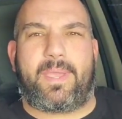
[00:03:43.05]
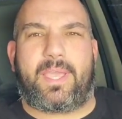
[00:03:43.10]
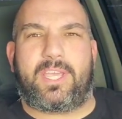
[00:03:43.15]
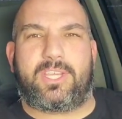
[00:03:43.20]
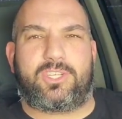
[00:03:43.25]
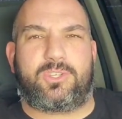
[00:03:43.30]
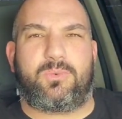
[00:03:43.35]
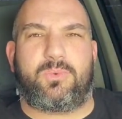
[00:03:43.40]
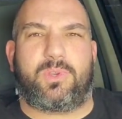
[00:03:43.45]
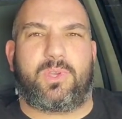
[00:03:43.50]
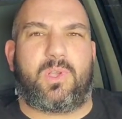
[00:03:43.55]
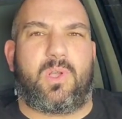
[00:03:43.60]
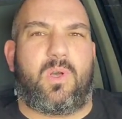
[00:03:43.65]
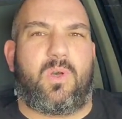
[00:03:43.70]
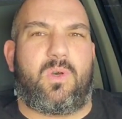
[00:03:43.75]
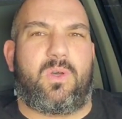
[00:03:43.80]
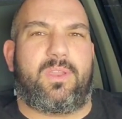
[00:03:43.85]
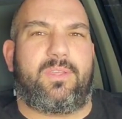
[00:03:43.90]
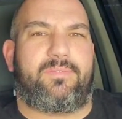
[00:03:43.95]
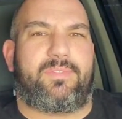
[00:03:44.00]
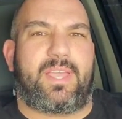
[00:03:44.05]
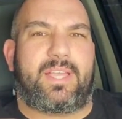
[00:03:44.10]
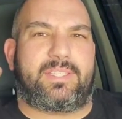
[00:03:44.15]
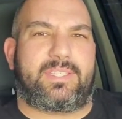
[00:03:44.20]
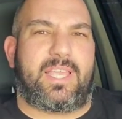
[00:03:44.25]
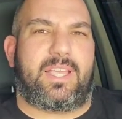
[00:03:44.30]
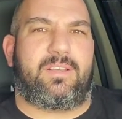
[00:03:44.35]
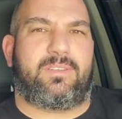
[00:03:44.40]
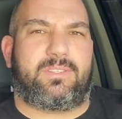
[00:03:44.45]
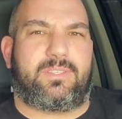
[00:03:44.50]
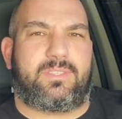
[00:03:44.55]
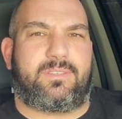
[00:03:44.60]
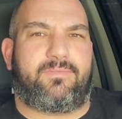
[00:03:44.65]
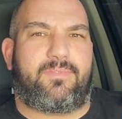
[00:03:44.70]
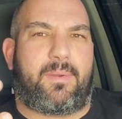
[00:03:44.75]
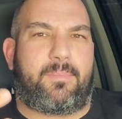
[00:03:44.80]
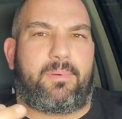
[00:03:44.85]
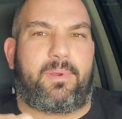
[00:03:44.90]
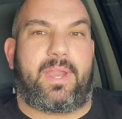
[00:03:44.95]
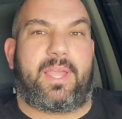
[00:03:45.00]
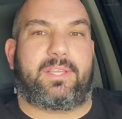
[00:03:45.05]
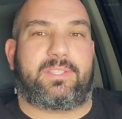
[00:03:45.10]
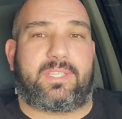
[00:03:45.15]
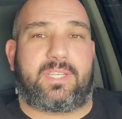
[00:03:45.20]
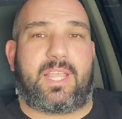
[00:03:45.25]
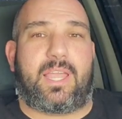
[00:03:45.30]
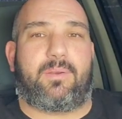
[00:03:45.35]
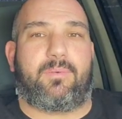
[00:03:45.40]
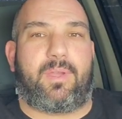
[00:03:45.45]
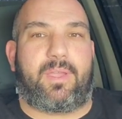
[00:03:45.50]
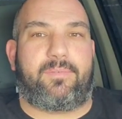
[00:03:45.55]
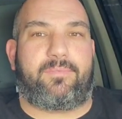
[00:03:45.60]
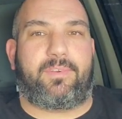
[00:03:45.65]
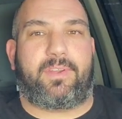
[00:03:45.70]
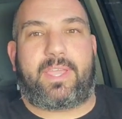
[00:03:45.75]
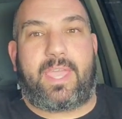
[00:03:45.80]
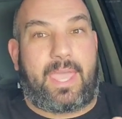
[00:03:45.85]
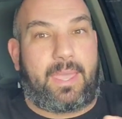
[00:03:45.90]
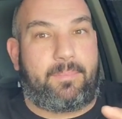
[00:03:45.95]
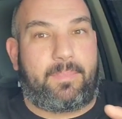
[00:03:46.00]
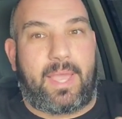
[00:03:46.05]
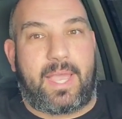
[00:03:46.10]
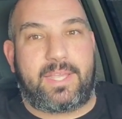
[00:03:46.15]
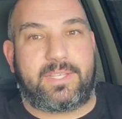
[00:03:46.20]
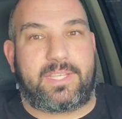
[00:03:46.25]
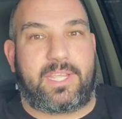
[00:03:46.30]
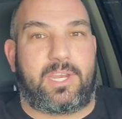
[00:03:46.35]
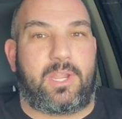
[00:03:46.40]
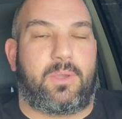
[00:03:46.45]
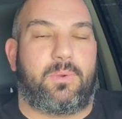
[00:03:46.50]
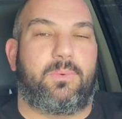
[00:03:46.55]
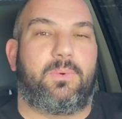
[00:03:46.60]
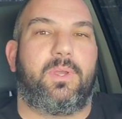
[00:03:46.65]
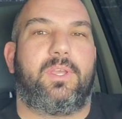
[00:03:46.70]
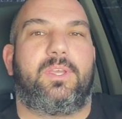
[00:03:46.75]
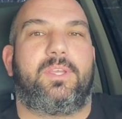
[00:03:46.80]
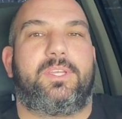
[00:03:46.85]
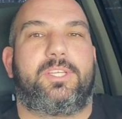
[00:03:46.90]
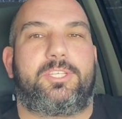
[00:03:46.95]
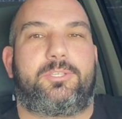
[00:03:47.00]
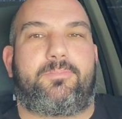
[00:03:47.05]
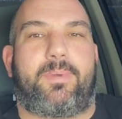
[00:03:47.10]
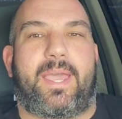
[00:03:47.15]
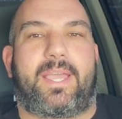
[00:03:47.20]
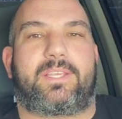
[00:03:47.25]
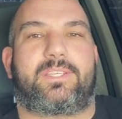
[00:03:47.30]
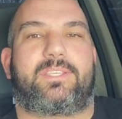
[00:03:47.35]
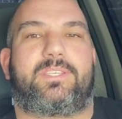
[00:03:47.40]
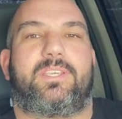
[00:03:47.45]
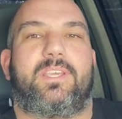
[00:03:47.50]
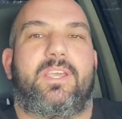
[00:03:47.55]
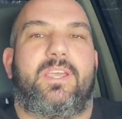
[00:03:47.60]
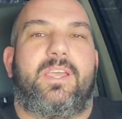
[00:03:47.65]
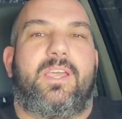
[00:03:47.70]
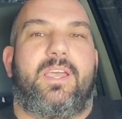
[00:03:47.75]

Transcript: you want to call it, if that's how it's, if I'm pronouncing that right for cam guys that know specs.